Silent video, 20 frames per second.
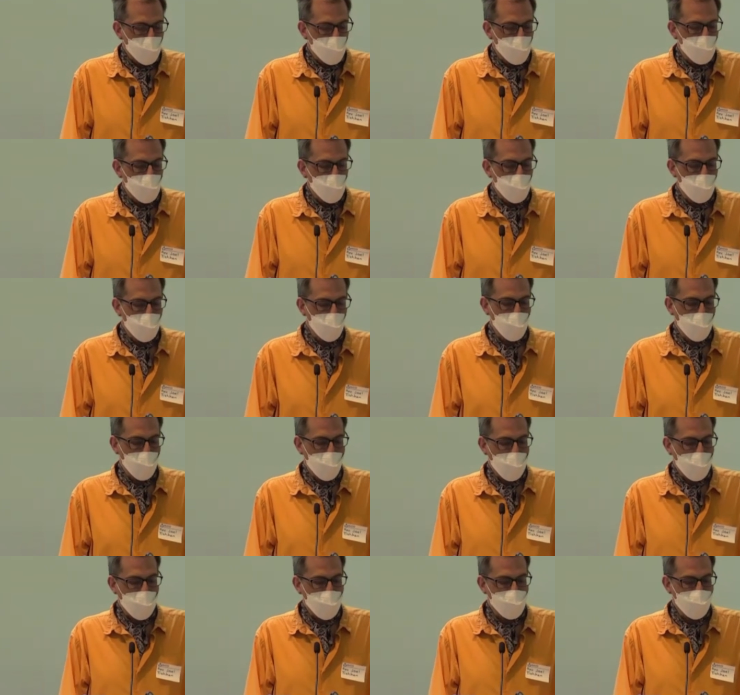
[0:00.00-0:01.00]
but our
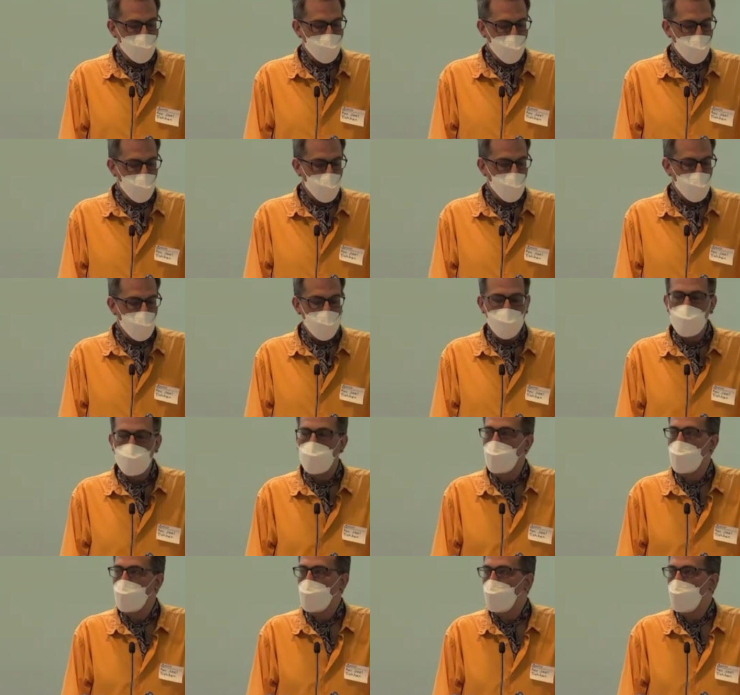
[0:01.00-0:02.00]
paths each need to
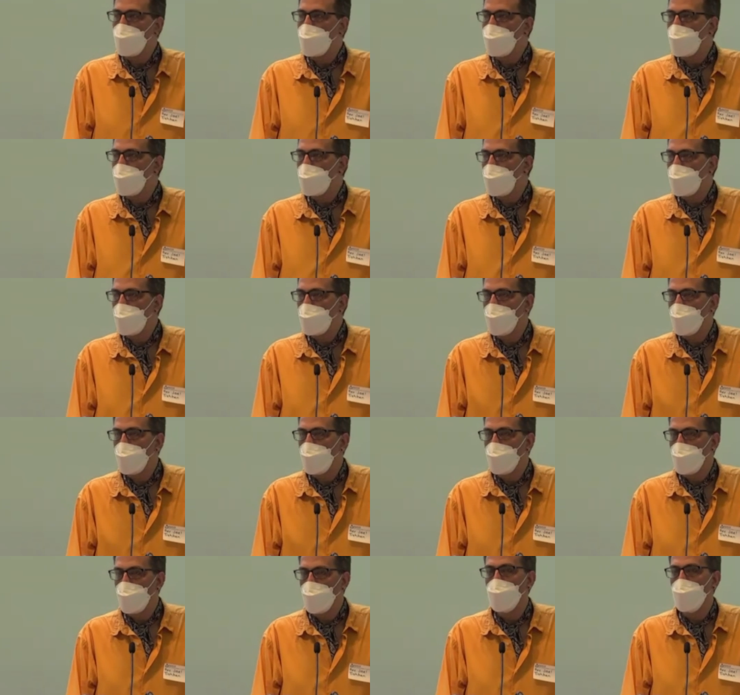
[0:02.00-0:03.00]
be unique
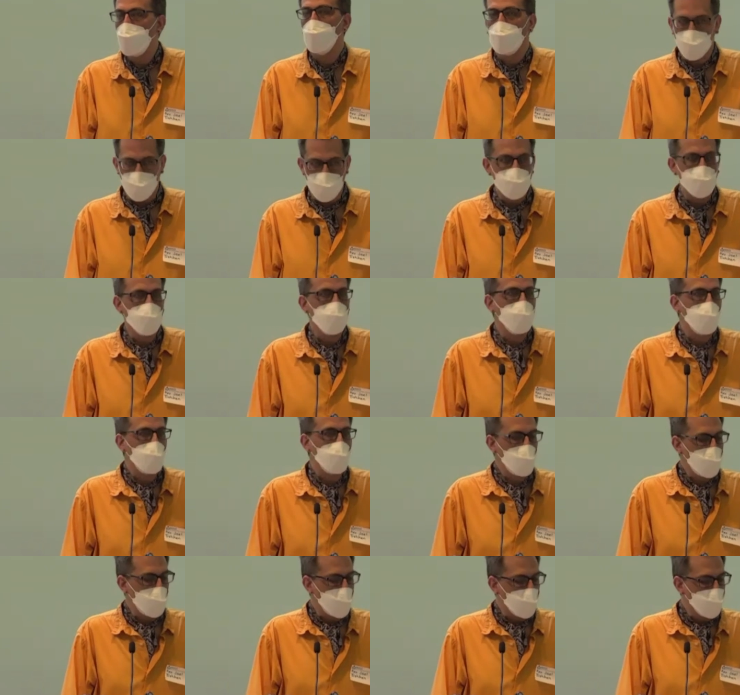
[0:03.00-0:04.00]
because so are
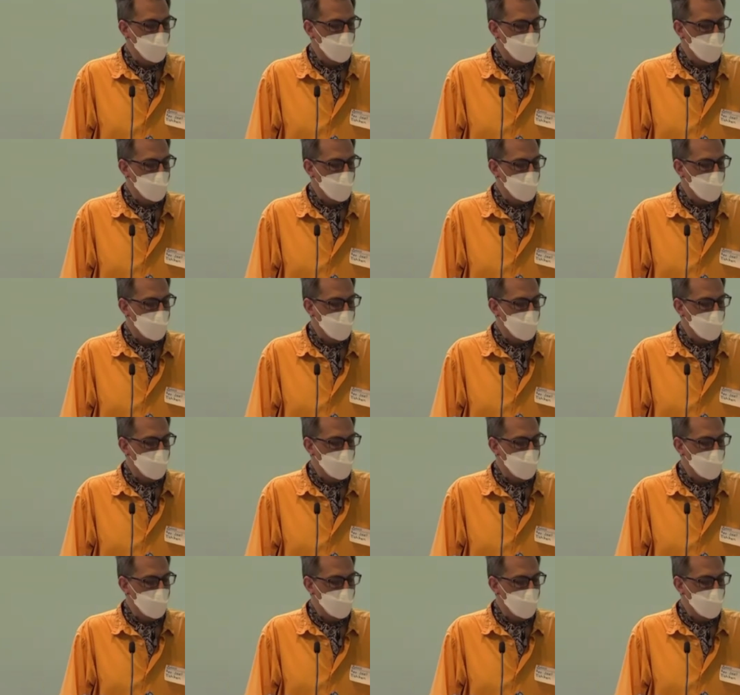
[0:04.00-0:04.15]
we.